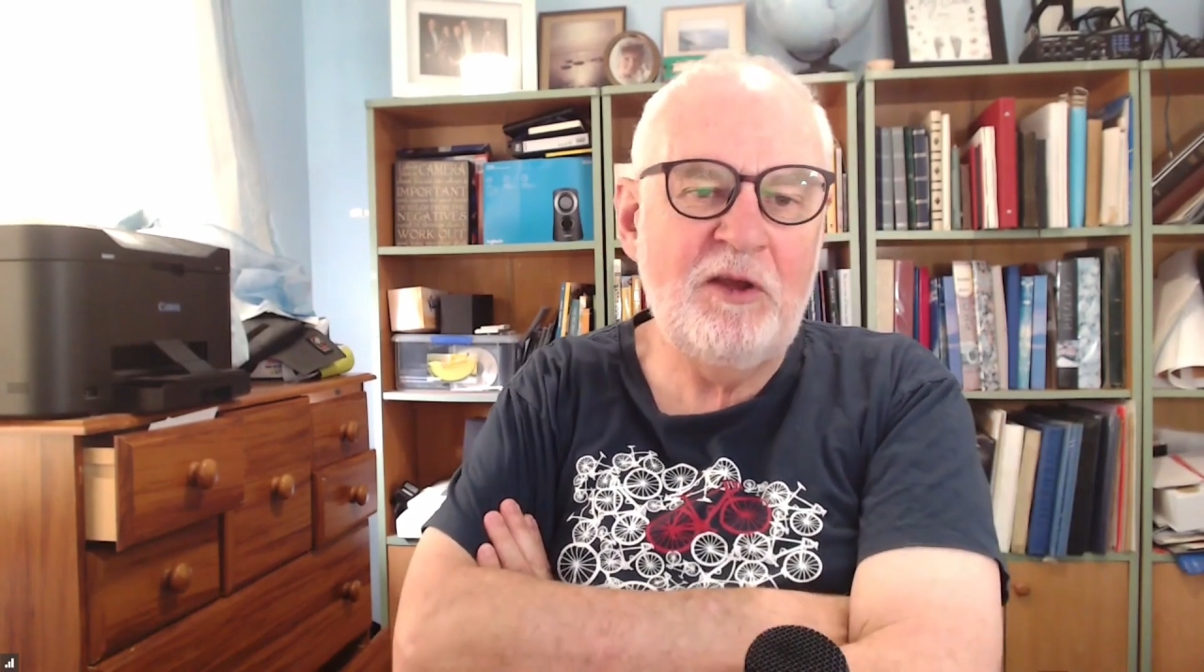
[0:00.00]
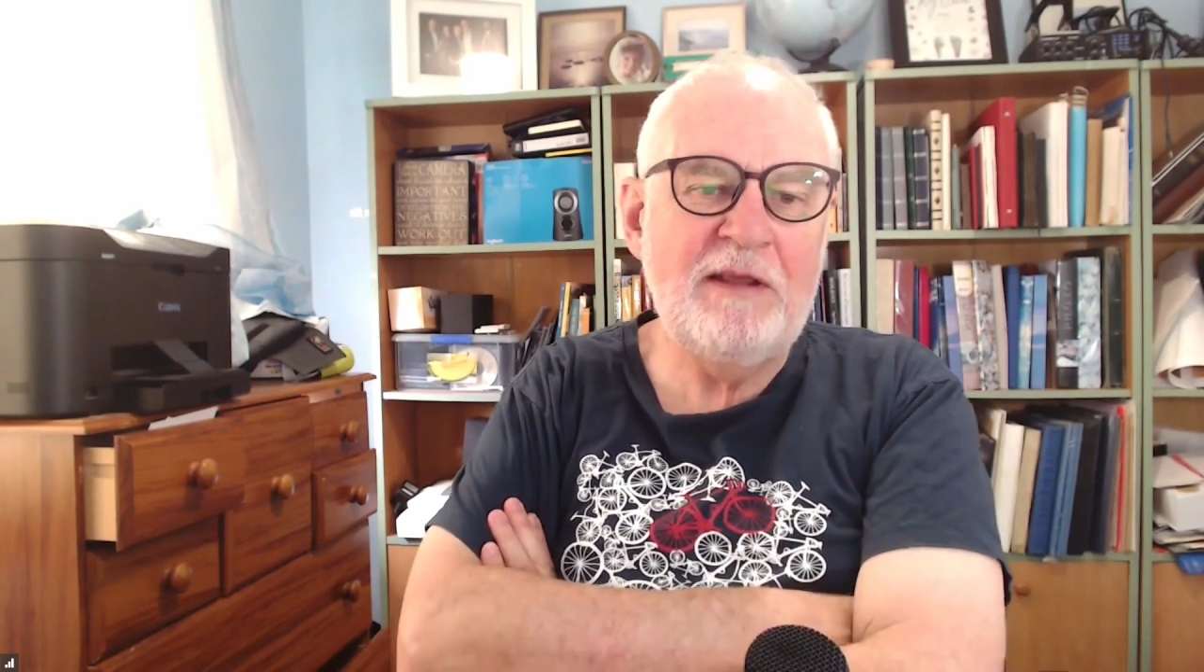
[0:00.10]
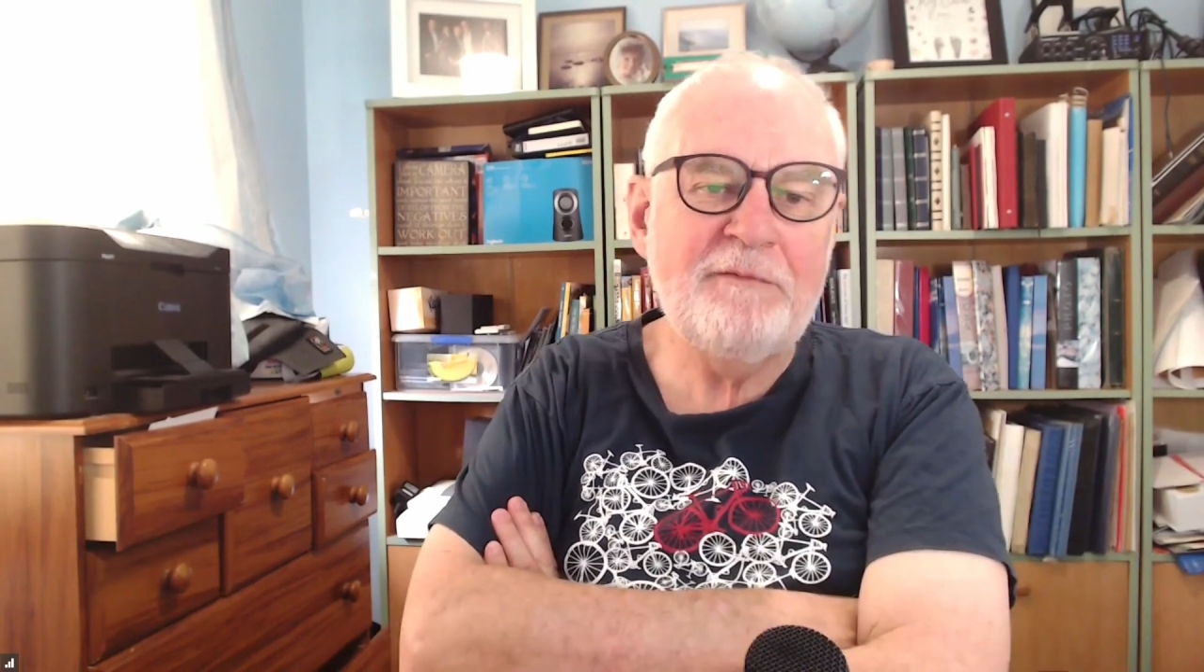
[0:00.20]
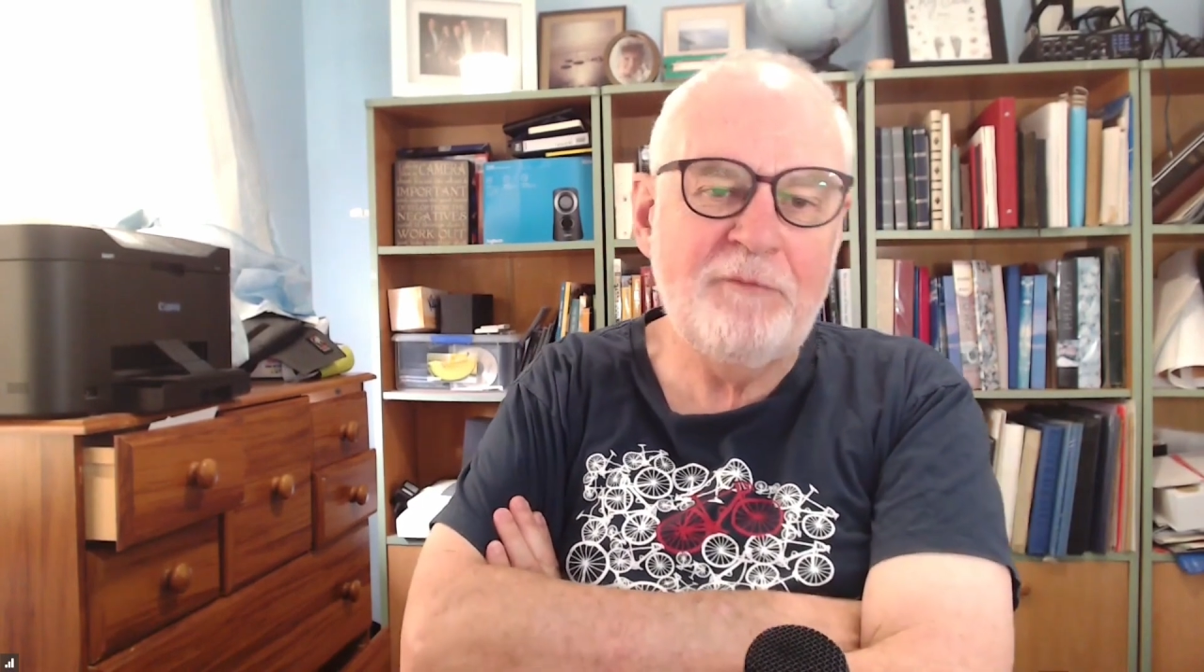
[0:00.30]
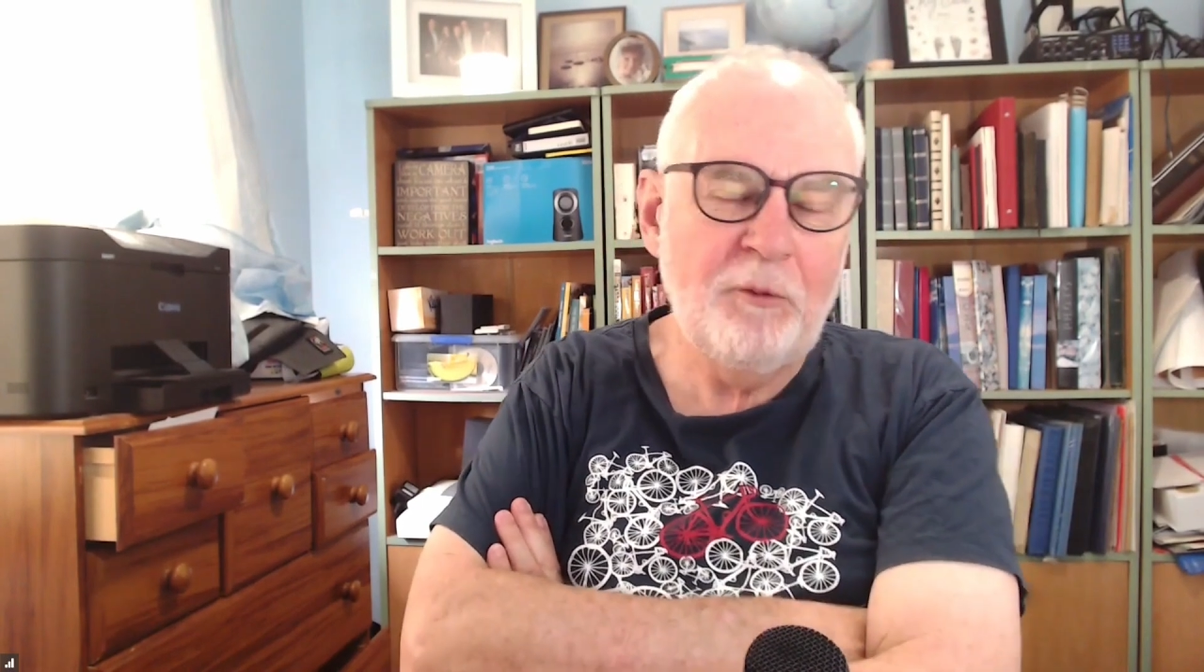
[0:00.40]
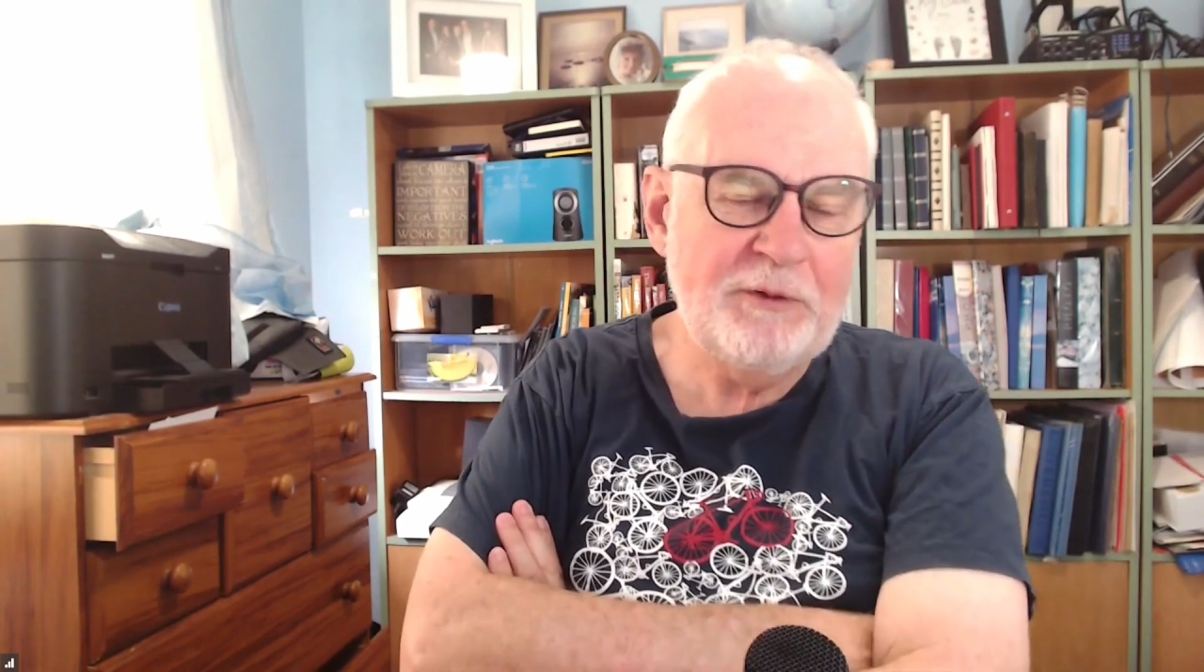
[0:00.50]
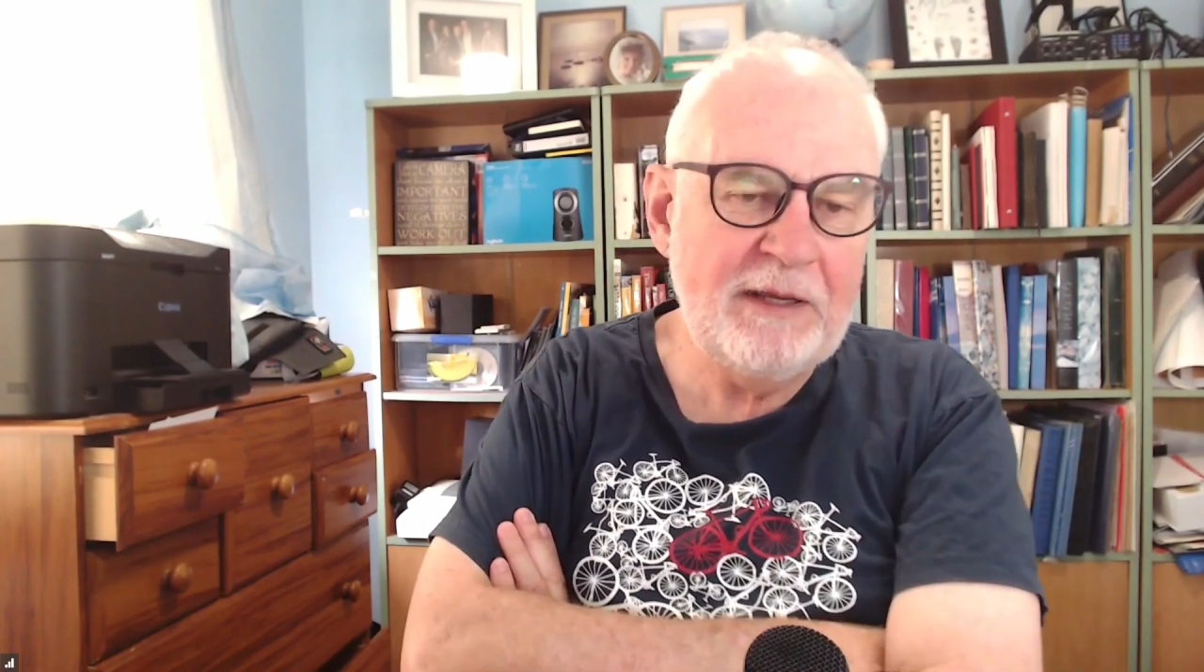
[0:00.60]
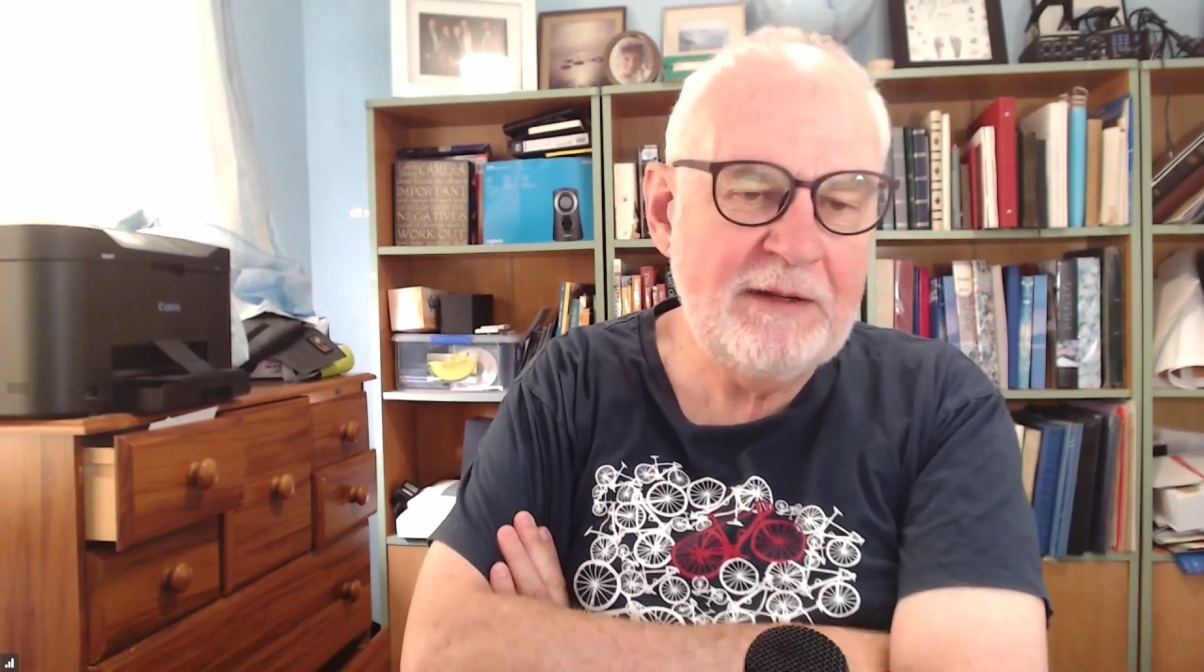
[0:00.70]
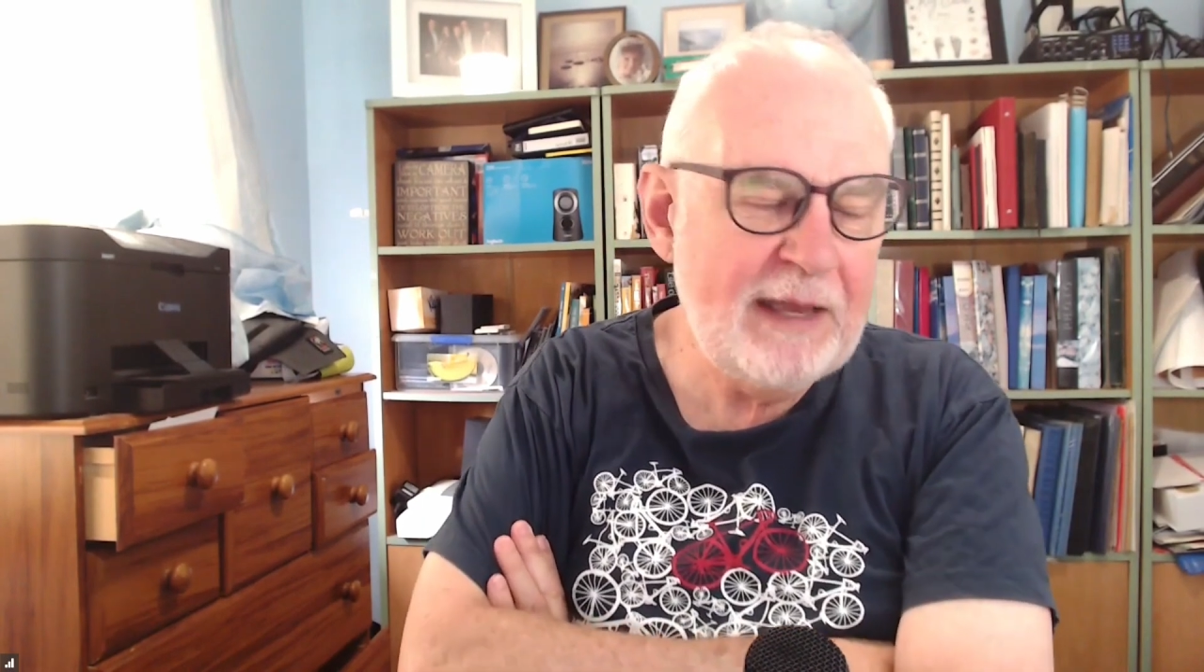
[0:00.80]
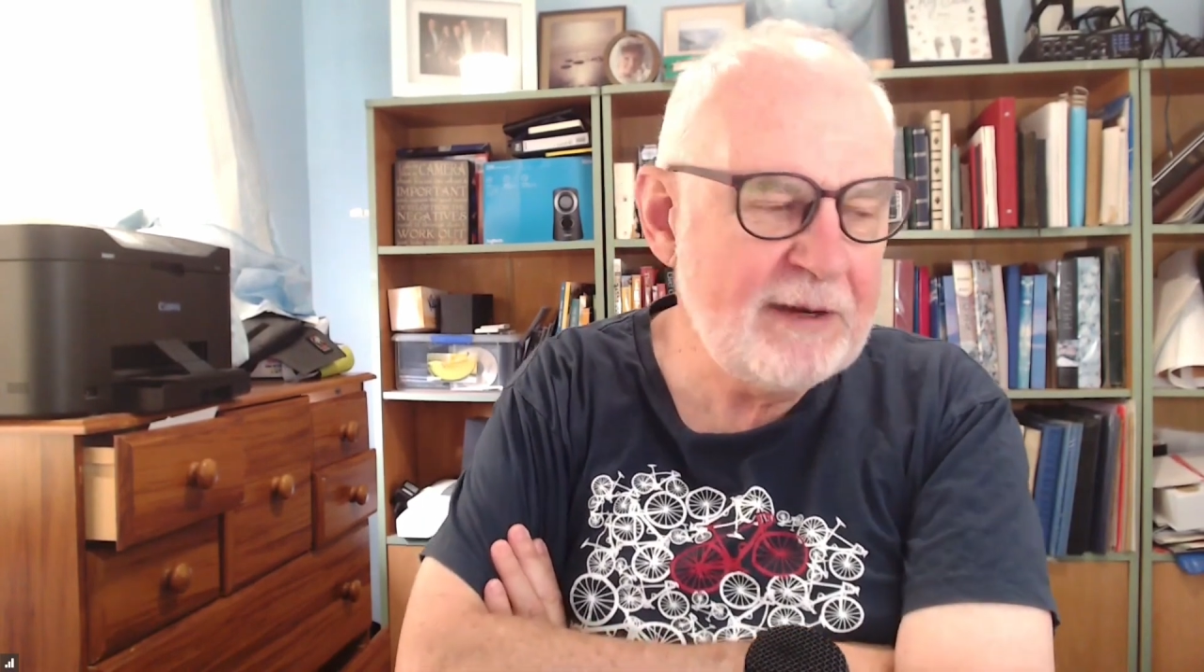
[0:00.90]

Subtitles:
turning 40,